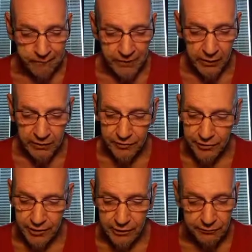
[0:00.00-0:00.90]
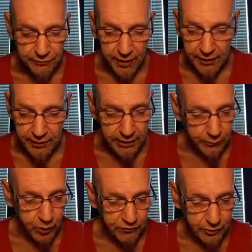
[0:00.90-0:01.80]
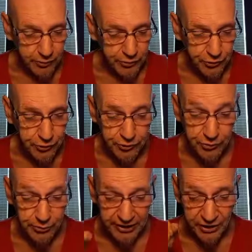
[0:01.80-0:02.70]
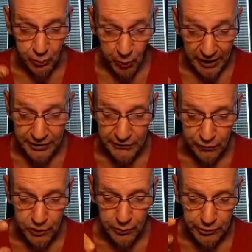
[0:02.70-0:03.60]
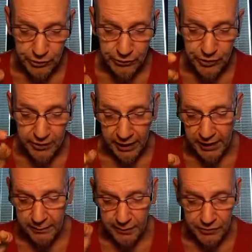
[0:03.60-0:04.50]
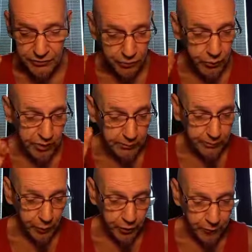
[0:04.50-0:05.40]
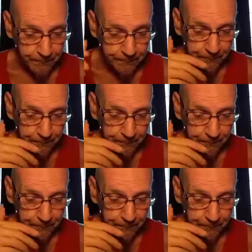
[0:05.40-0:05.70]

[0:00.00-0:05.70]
Now, everything I could find on what pharmaceuticals we need to watch for when using cannabis or hemp oil.